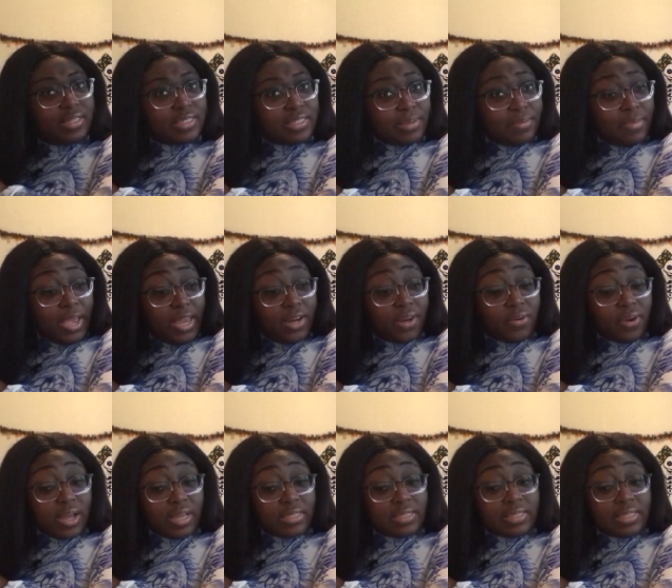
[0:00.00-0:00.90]
Somebody
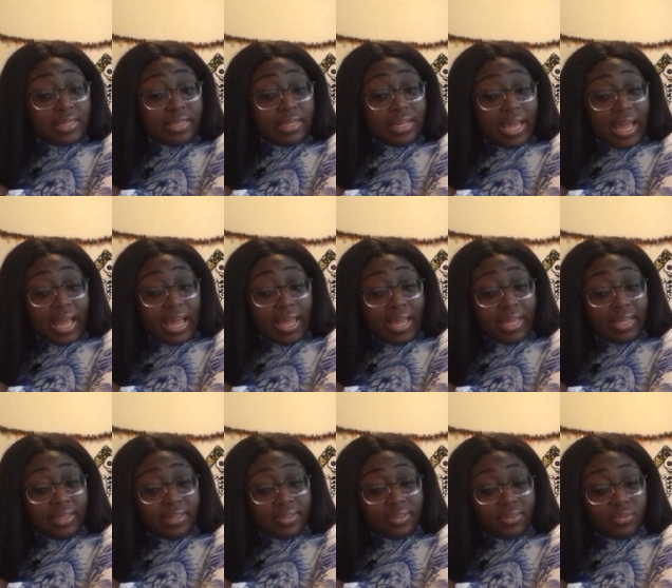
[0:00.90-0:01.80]
crossed the
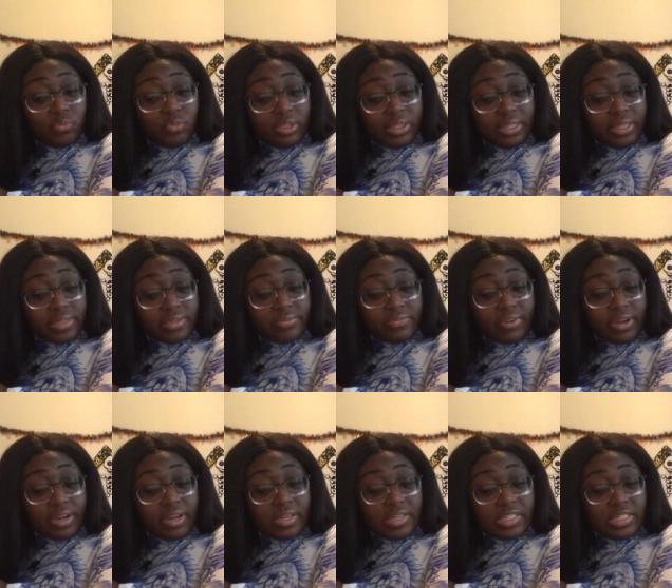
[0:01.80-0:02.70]
line with this
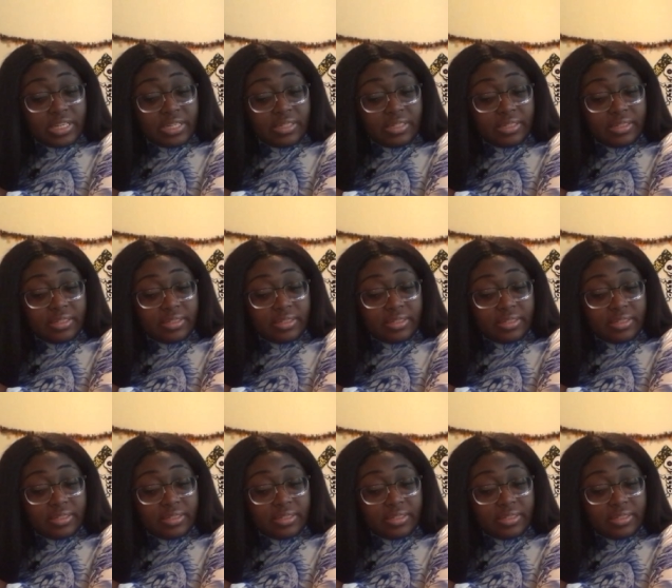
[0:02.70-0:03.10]
virgin.